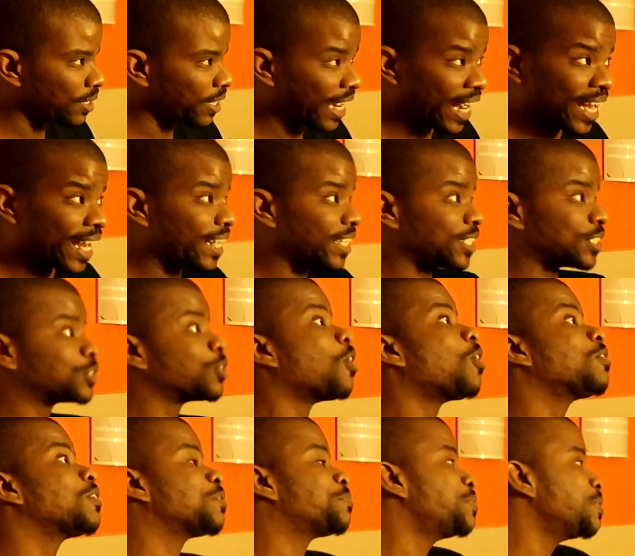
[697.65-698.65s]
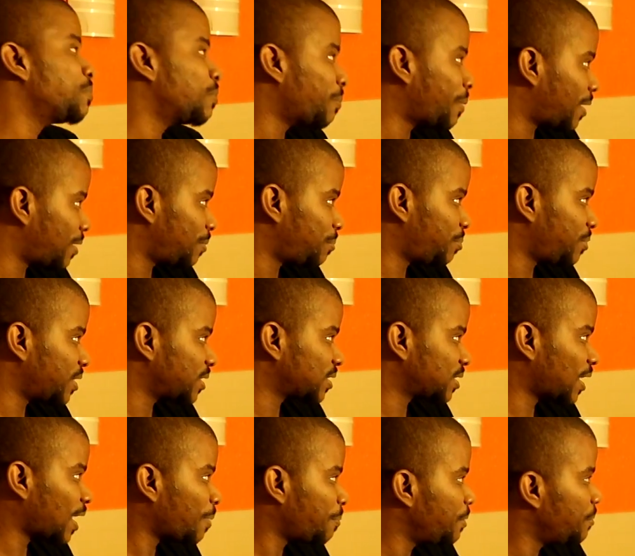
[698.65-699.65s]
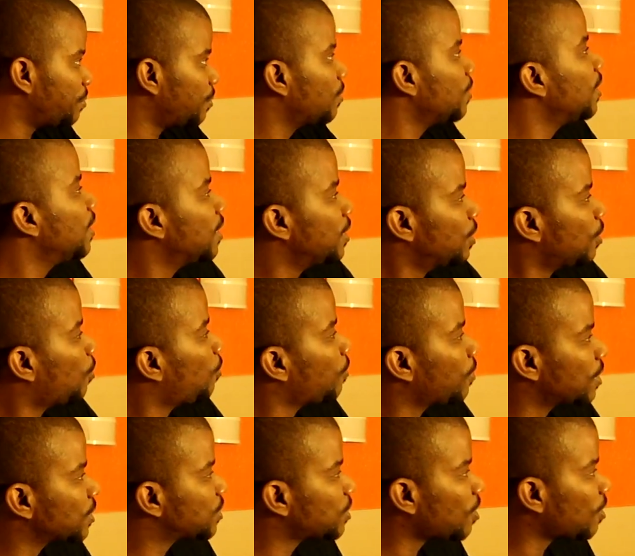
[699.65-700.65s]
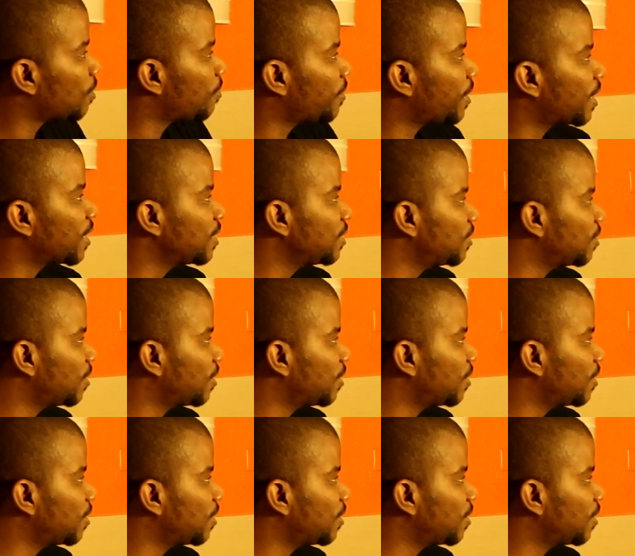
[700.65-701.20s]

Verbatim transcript: And I like to talk to people about depression. A lot of people don't want to talk about it.